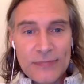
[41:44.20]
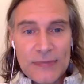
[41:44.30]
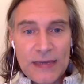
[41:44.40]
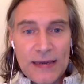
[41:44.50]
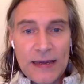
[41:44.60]

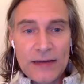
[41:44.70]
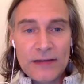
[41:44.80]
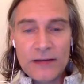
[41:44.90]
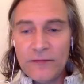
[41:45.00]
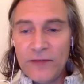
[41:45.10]
And
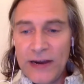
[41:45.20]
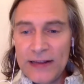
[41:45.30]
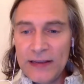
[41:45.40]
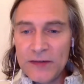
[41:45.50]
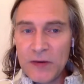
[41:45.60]

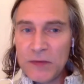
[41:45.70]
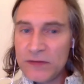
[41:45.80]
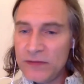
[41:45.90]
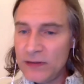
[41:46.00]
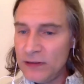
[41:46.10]
finally, in terms
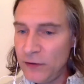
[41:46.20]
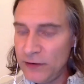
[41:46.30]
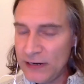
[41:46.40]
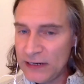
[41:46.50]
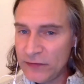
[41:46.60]
of the
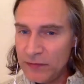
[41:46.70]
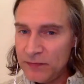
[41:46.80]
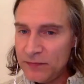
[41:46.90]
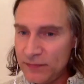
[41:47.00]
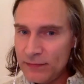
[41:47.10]
learnings
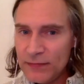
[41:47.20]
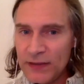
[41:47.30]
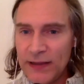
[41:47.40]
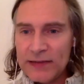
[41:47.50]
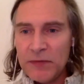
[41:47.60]
from the
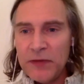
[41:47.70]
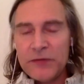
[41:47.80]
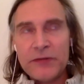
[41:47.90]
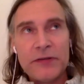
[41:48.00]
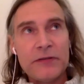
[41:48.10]
last month
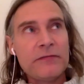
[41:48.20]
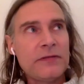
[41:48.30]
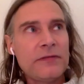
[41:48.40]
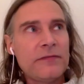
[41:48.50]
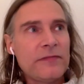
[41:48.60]
or two,
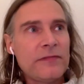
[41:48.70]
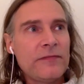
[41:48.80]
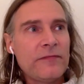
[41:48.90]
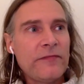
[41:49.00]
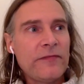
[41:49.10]

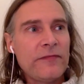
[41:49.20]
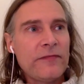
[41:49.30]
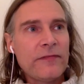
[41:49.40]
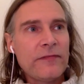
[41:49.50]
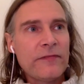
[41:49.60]

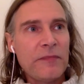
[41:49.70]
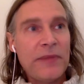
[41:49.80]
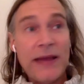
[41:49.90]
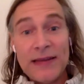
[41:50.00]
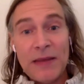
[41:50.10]
from
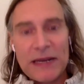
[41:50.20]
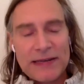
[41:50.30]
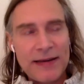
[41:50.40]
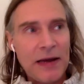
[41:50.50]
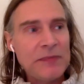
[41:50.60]
pandemic
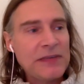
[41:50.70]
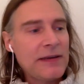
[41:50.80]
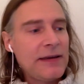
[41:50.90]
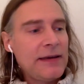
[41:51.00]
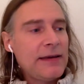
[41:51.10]
times,
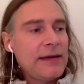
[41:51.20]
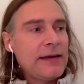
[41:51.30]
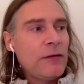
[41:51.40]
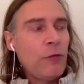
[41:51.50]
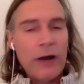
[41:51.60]

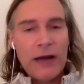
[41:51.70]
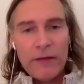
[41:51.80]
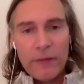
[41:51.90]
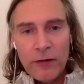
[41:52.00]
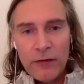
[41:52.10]

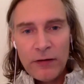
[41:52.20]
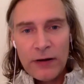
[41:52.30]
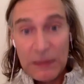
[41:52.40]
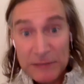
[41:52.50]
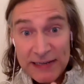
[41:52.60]
whatever,
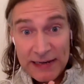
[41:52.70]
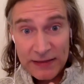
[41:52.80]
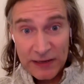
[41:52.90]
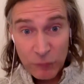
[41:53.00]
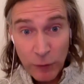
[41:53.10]
and I'm seeing
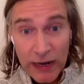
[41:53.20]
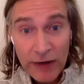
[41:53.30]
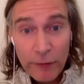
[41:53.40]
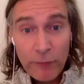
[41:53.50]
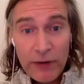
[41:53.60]
this,
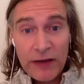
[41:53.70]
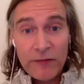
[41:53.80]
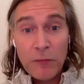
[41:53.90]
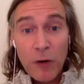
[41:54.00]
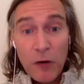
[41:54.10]
whatever we
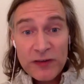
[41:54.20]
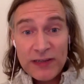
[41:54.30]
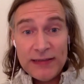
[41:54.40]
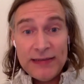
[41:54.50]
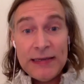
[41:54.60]
have most
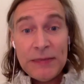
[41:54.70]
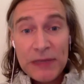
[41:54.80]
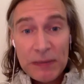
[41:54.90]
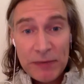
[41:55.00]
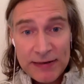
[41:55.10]

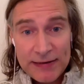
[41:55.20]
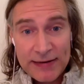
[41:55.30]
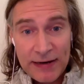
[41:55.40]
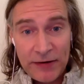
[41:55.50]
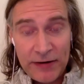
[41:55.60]
deeply been
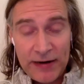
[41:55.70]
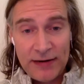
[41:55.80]
desiring